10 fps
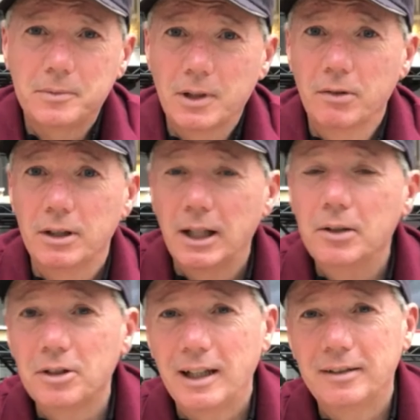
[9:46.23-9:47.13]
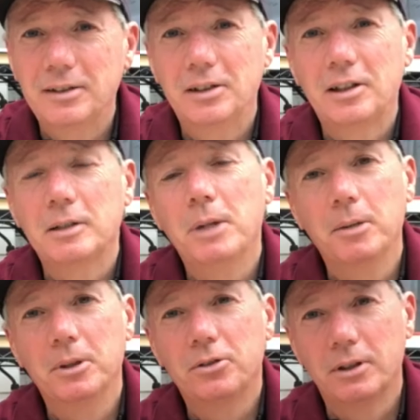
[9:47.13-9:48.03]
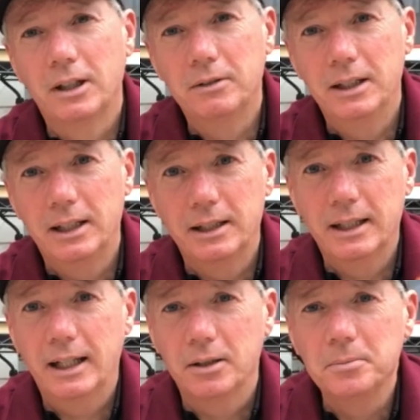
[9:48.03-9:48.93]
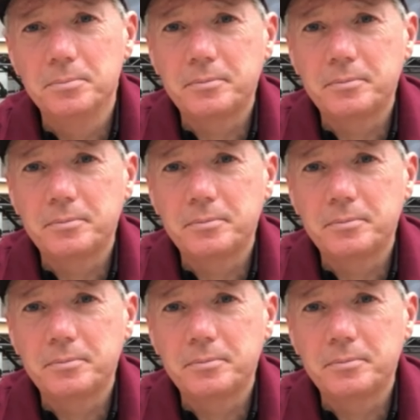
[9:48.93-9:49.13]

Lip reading: I've got loads of lettuces at the moment, so I don't need it now.